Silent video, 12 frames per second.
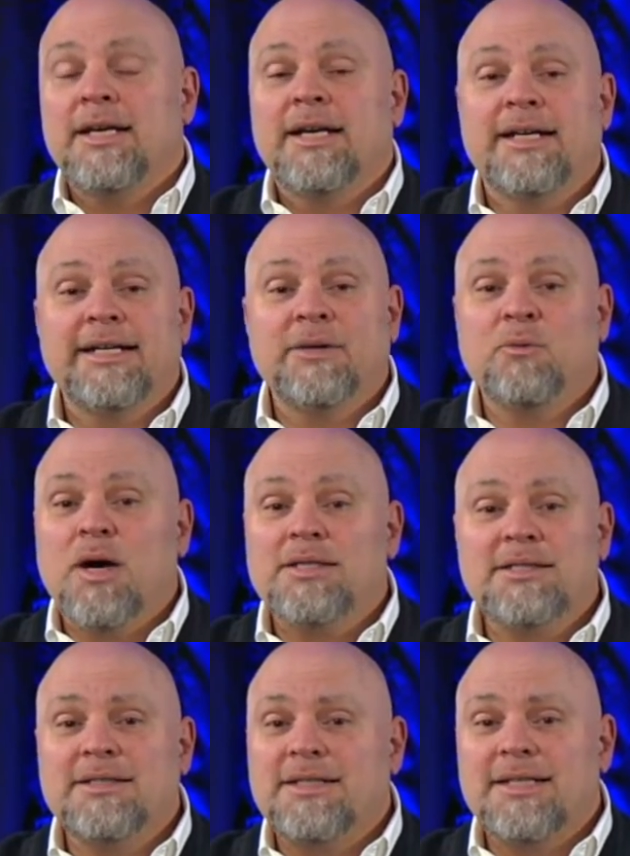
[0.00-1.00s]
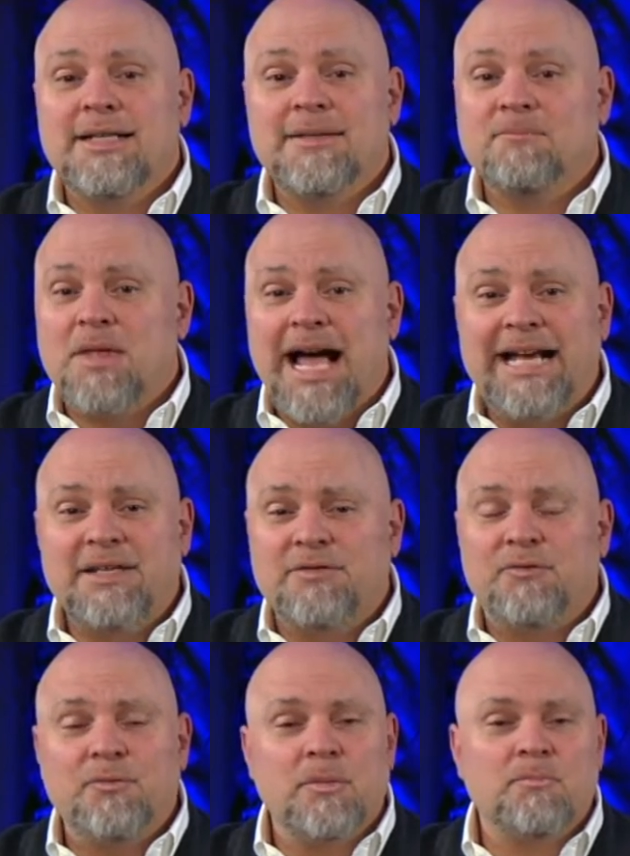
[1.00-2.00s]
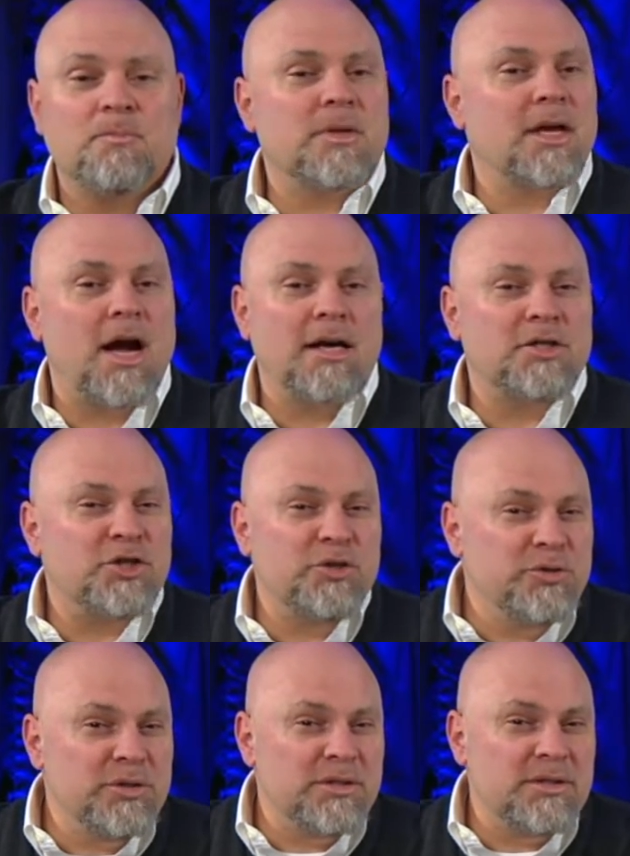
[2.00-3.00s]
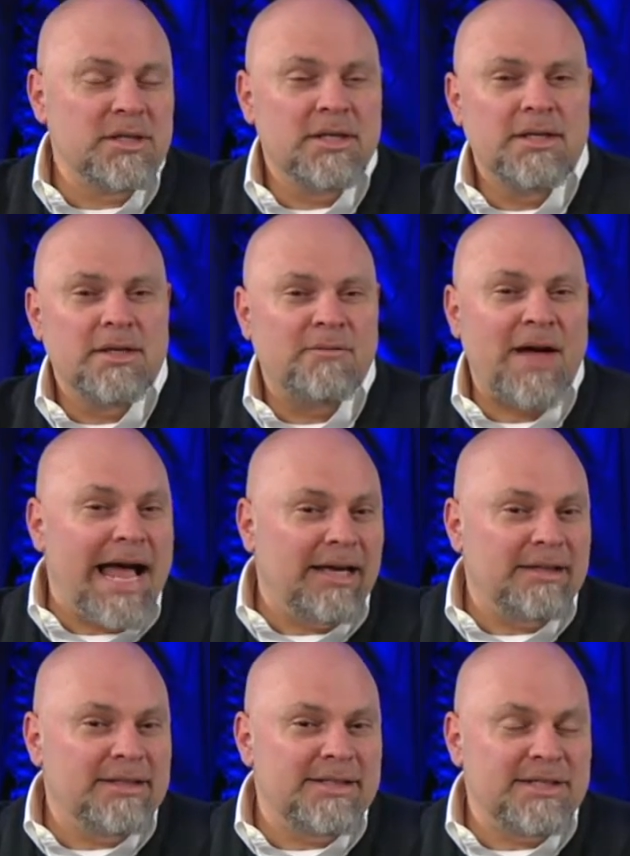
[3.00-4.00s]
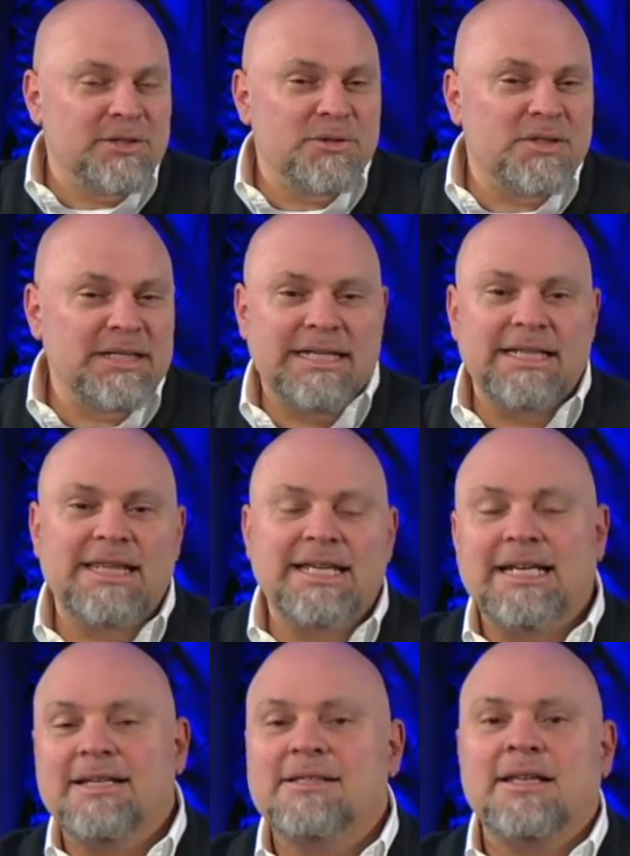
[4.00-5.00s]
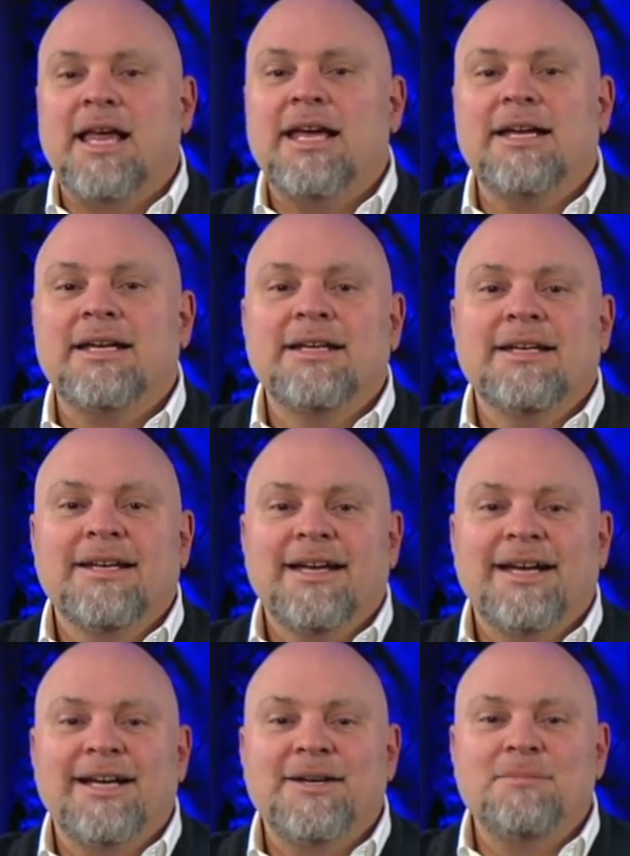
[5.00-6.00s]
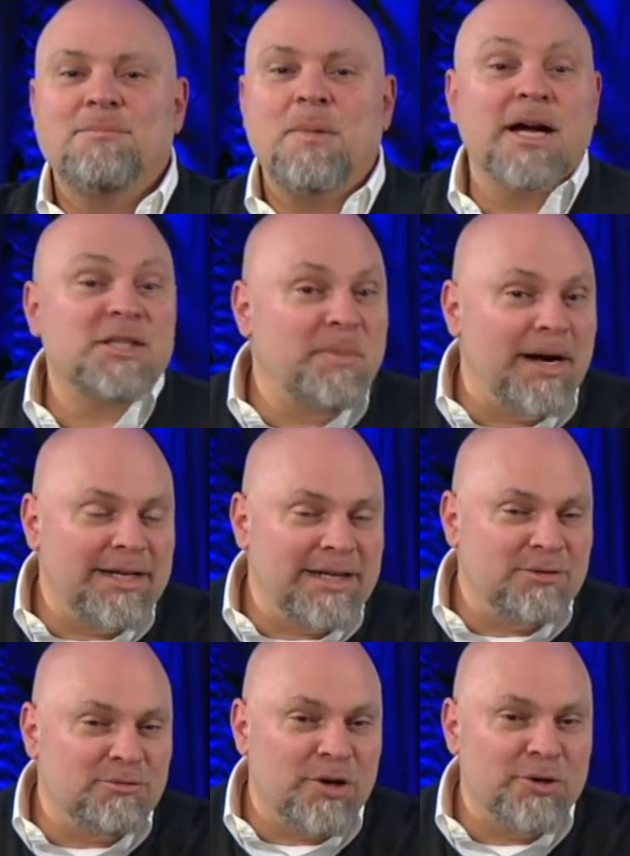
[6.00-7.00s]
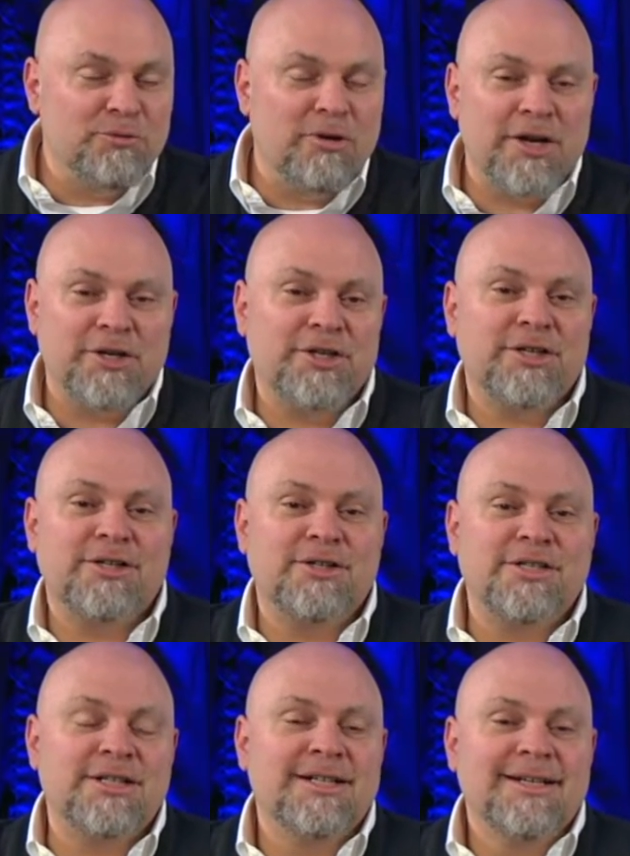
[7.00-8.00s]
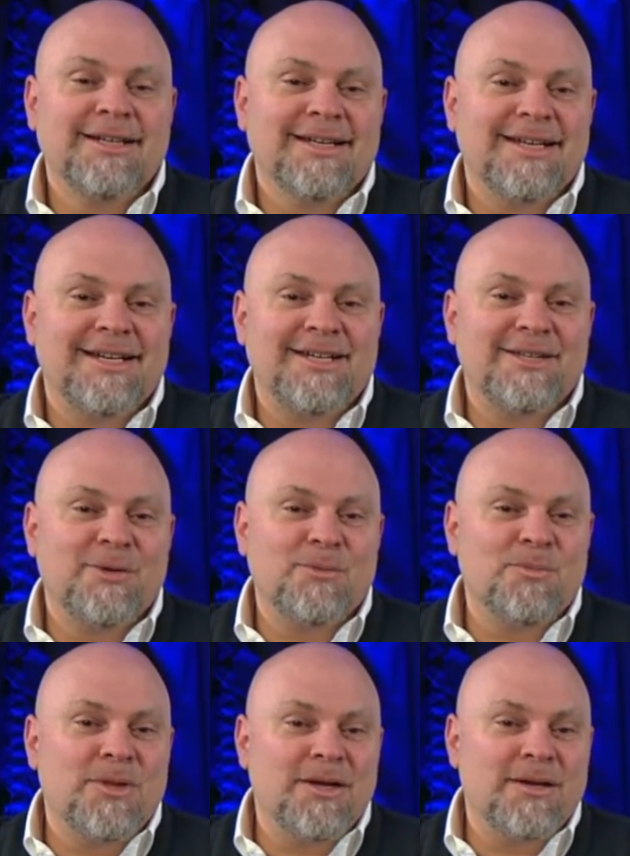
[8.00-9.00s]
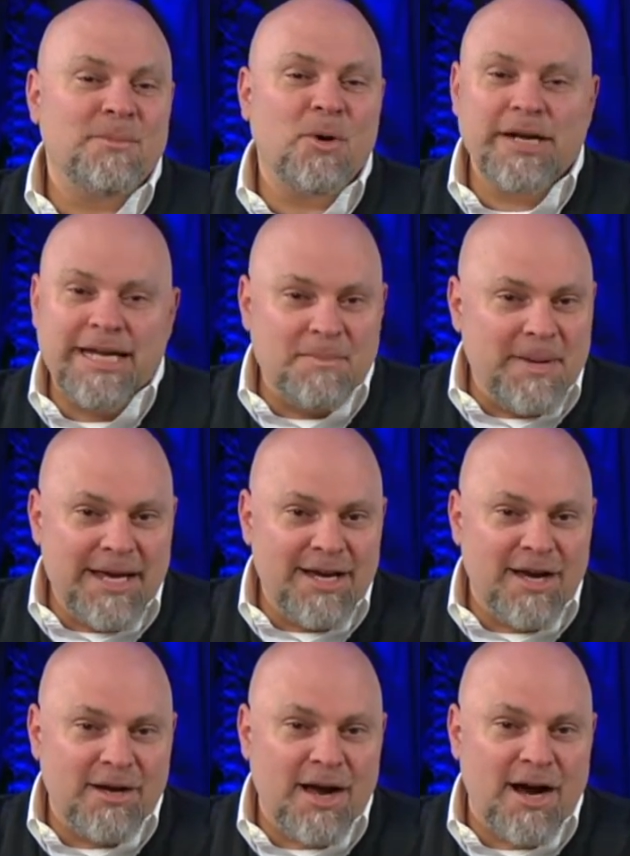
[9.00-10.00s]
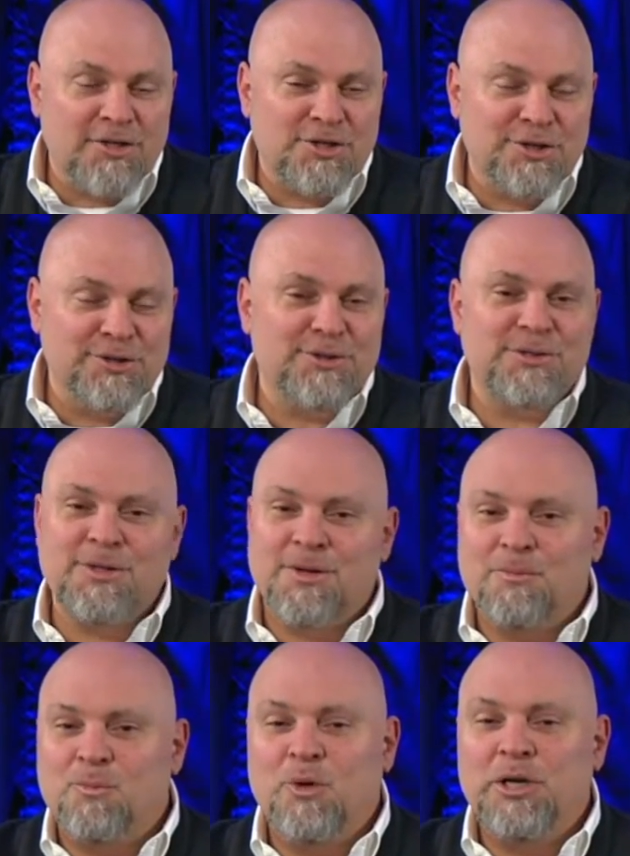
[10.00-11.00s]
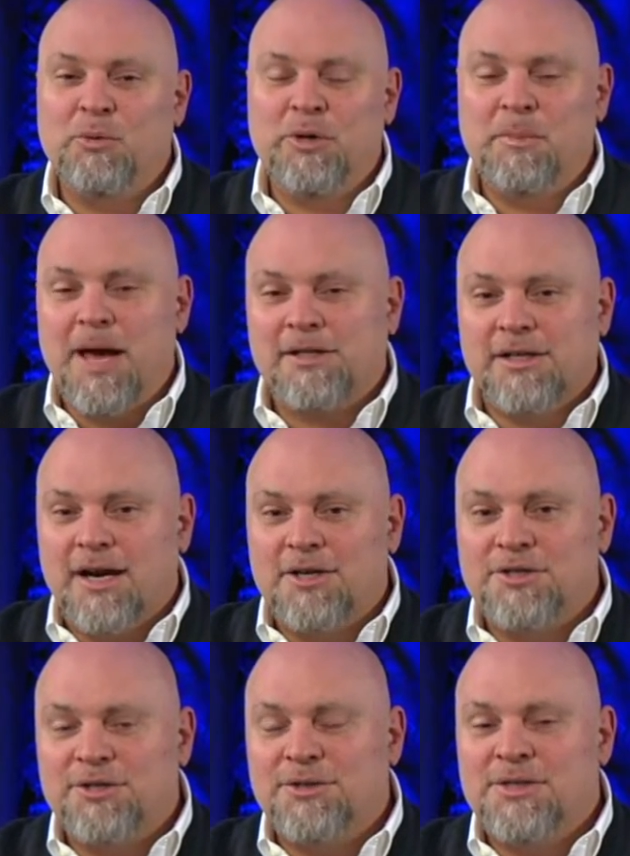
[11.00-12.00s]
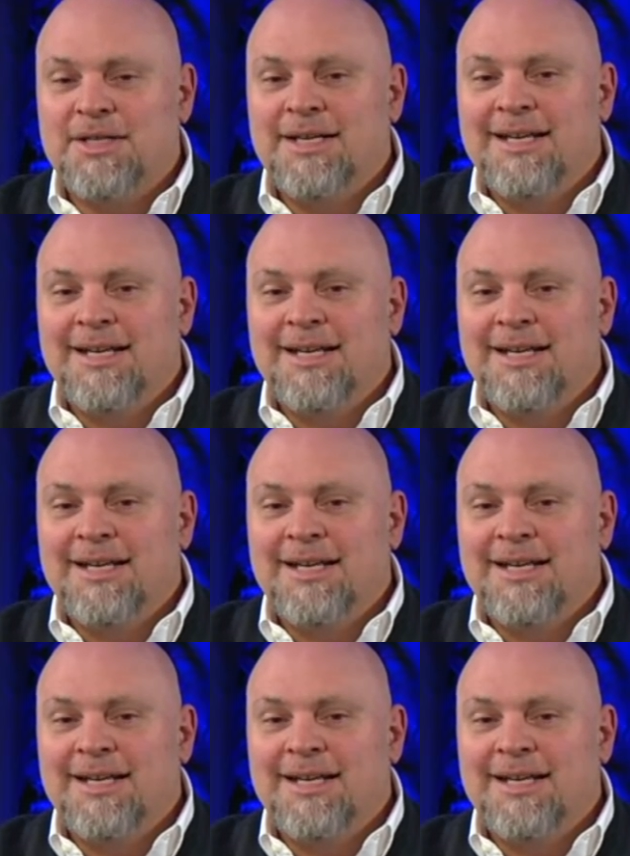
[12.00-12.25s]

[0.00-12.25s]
Uh, it wasn't the kind of cartoon violence that you see in things like uh, Bugs Bunny and Roadrunner or uh, the, the Porky Pig cartoons, the Woody Woodpecker cartoons.